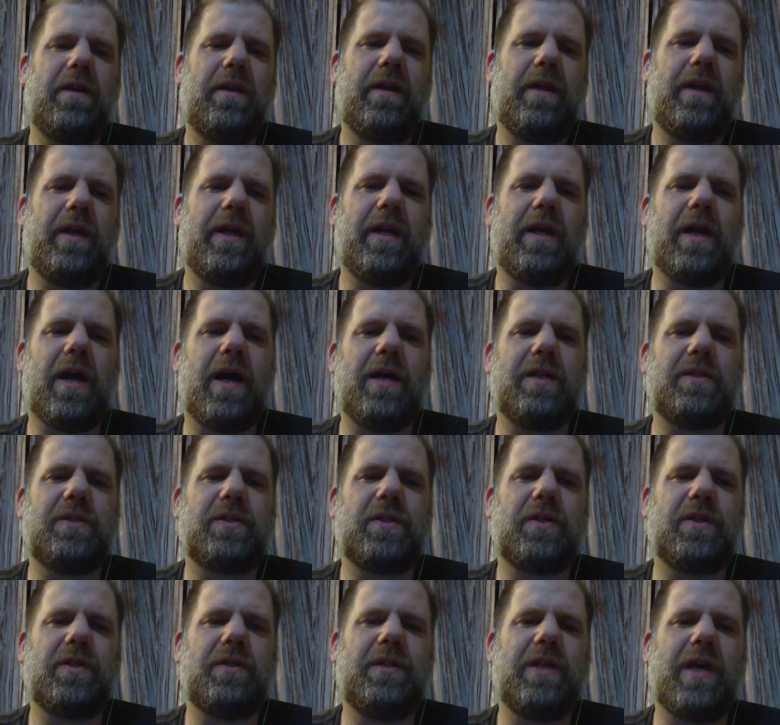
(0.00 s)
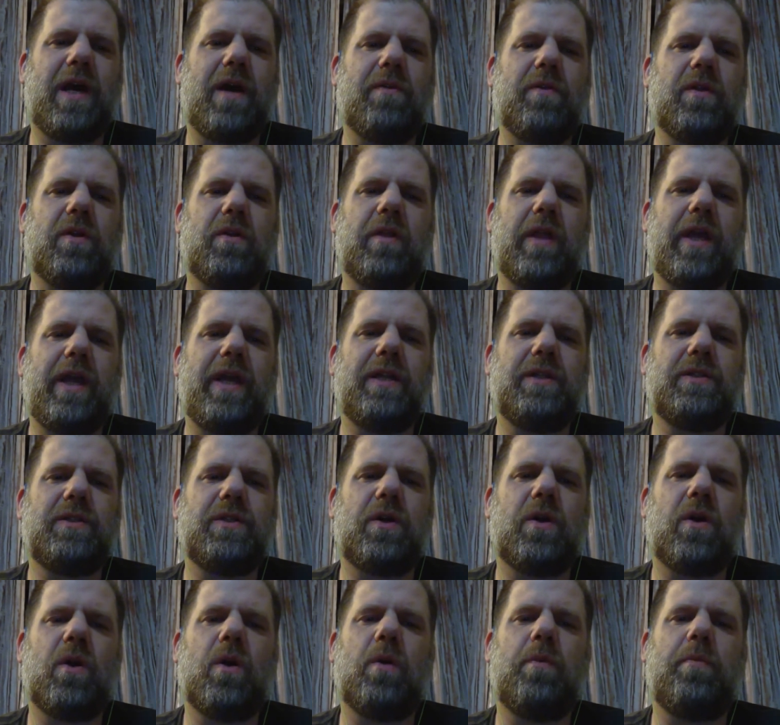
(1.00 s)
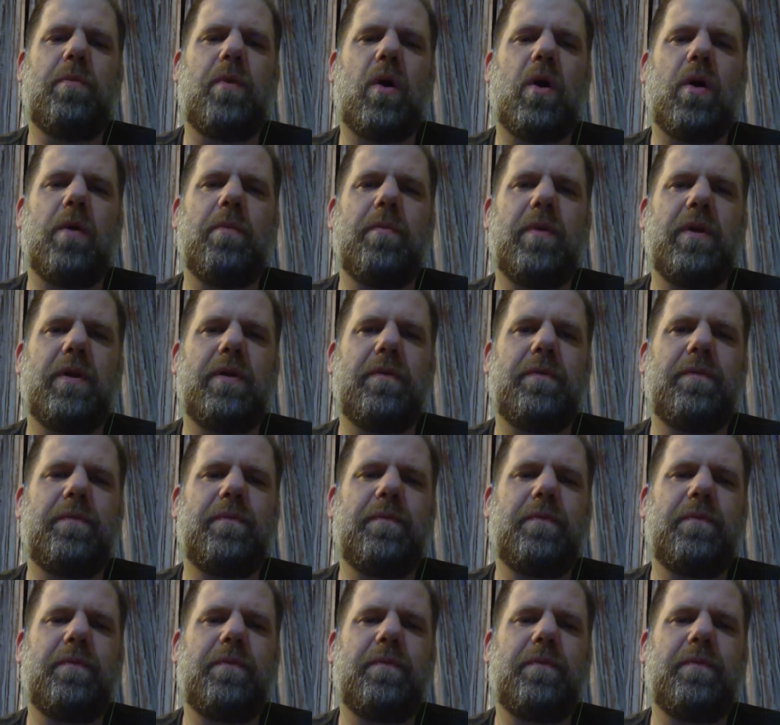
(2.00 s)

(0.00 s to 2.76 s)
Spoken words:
he guides her down the lane to her apartment.